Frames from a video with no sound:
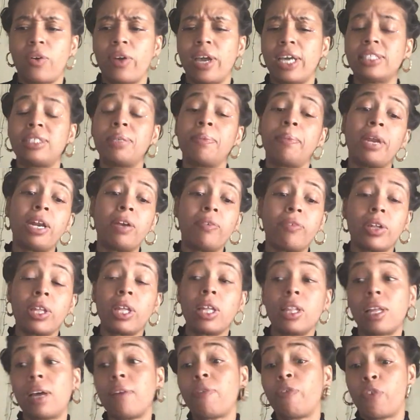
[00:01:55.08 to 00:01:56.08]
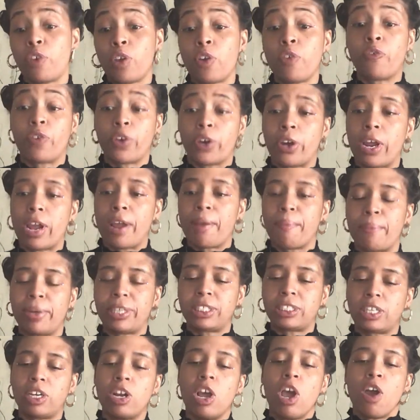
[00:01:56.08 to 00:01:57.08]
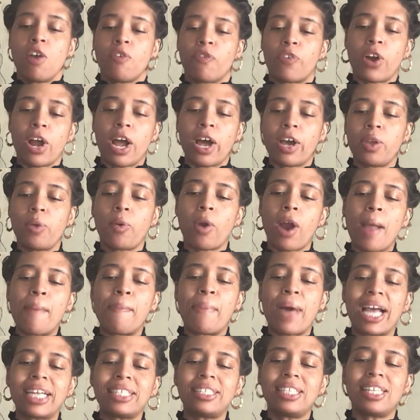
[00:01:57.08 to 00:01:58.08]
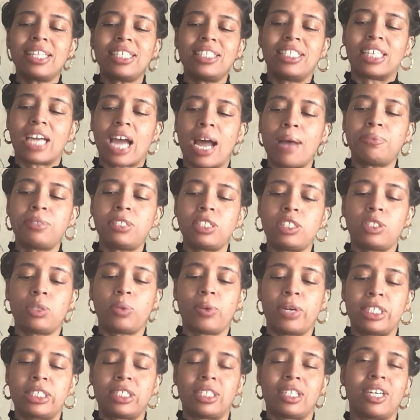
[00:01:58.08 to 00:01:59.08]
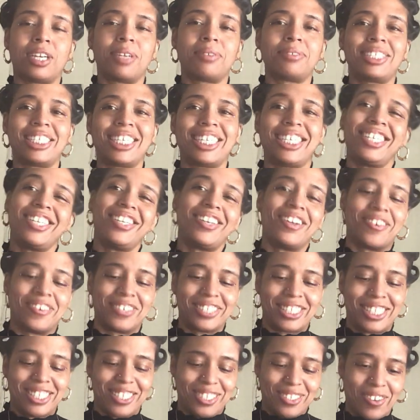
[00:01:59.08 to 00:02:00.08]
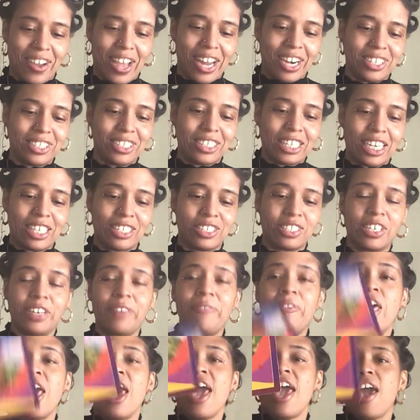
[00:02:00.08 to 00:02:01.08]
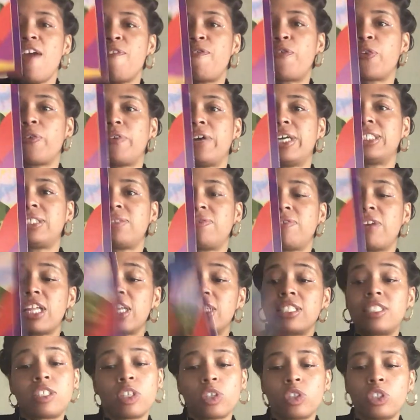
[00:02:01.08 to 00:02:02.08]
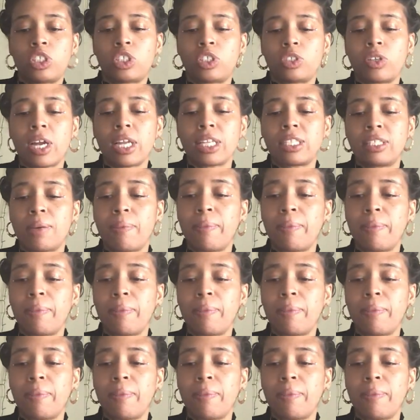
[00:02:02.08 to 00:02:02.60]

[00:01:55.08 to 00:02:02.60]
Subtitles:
okay? Somebody really loves you for your ambition, for how you are. And back to the job situation, now I'm saying, you know, to do energy energy, if it resonates, so strength,